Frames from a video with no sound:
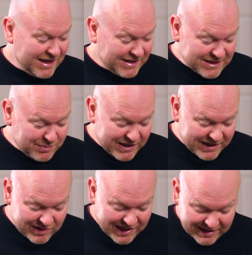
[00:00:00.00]
That's why
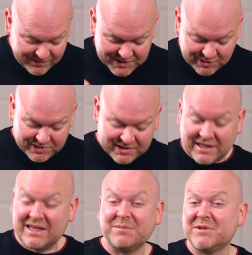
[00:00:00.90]
Nikolai never sold it
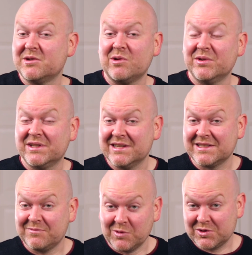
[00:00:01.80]
and kept it around in
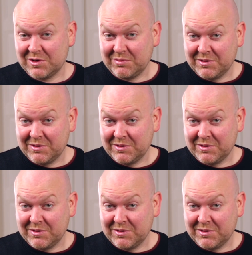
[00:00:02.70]
his workshop.